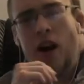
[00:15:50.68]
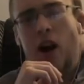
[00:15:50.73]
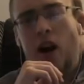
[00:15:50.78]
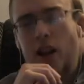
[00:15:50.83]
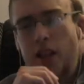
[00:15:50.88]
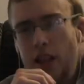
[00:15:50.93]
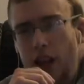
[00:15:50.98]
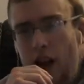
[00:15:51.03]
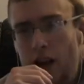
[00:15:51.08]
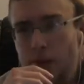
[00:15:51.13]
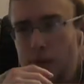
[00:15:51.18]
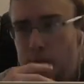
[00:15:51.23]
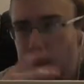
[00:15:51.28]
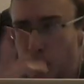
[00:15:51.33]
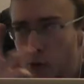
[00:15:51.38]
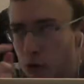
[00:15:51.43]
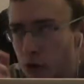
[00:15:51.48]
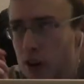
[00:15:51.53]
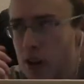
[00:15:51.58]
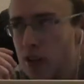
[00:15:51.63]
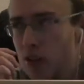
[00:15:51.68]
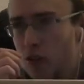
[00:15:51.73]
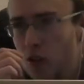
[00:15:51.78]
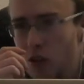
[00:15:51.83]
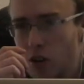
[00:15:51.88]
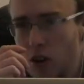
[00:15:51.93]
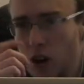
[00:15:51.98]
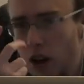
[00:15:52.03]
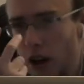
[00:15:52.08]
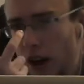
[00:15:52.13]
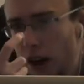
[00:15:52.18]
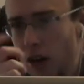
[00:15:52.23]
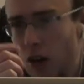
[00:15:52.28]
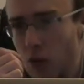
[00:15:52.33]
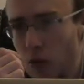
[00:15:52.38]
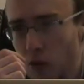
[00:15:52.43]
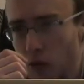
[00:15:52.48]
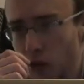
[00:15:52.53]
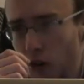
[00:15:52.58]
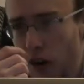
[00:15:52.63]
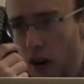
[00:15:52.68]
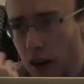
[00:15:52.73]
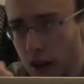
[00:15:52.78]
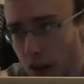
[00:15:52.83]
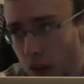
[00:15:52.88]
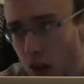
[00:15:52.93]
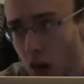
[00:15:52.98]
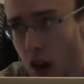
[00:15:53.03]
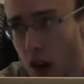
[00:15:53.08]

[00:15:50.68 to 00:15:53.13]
honest, I'm pretty sure they're gonna kill